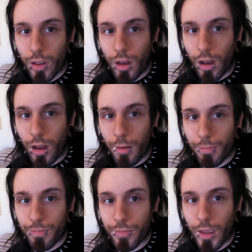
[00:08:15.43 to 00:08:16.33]

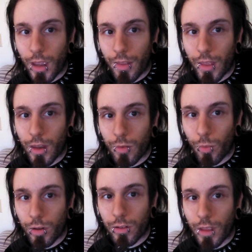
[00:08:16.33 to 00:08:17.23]
And then
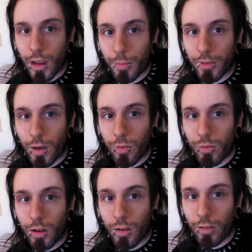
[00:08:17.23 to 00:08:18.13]
once that comes out,
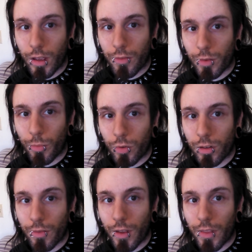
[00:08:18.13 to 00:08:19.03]
I'll have some more
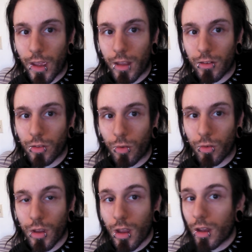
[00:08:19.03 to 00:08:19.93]
stuff on that. So
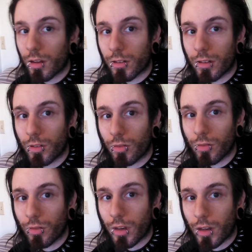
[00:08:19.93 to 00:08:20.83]

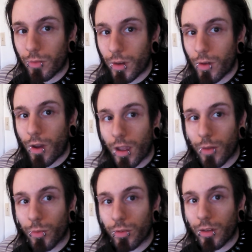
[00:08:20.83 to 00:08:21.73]
until the next video, I
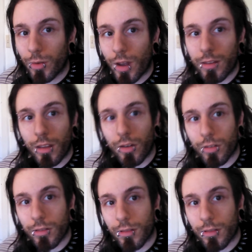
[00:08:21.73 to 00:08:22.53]
will see you guys later.